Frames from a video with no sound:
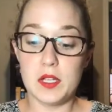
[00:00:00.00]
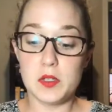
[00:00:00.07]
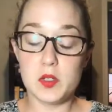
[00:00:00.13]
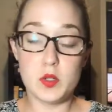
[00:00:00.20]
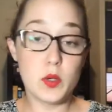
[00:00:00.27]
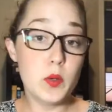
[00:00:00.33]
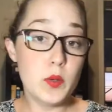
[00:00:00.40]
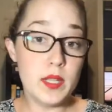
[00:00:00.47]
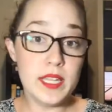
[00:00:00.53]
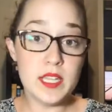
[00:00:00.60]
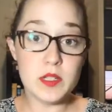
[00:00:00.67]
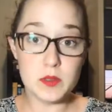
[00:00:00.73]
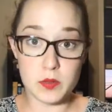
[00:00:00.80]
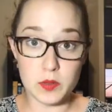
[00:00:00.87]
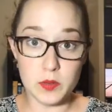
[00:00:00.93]

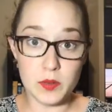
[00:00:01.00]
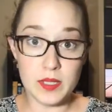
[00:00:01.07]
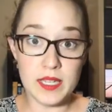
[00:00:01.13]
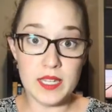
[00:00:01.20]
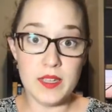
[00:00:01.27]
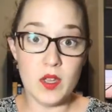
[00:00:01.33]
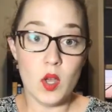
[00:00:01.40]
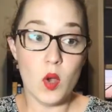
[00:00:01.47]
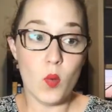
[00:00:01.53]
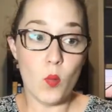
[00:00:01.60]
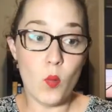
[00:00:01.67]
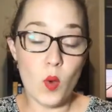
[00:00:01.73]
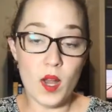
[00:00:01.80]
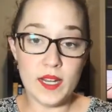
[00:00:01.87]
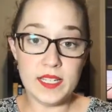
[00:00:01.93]
truly
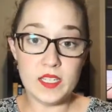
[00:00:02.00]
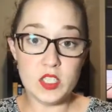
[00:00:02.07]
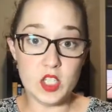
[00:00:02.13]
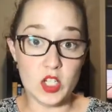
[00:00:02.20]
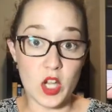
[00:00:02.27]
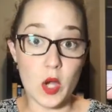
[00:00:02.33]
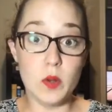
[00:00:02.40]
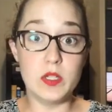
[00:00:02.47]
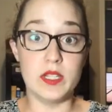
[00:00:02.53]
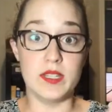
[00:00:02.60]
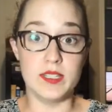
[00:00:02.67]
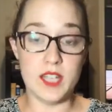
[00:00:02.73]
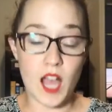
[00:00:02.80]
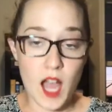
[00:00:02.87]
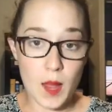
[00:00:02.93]
wanting to go to
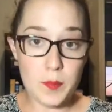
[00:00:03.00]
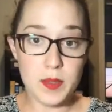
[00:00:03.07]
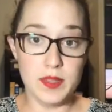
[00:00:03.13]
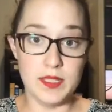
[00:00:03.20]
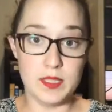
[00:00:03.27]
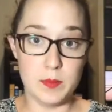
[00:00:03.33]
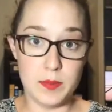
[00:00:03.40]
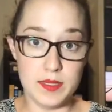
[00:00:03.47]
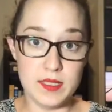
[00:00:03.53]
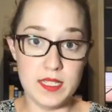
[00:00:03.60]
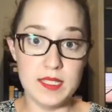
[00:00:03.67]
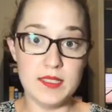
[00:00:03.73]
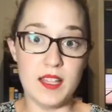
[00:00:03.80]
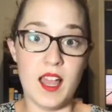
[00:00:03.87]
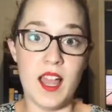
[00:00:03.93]
the top in this
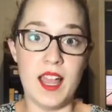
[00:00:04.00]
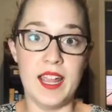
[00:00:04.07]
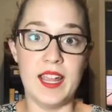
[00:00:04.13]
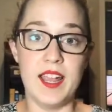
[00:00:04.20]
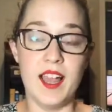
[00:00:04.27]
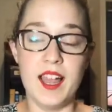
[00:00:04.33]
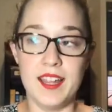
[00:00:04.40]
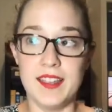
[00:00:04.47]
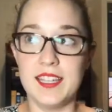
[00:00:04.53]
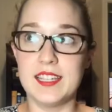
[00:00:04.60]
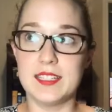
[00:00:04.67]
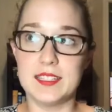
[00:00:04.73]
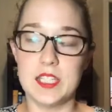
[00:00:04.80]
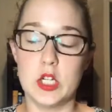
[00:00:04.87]
business, I highly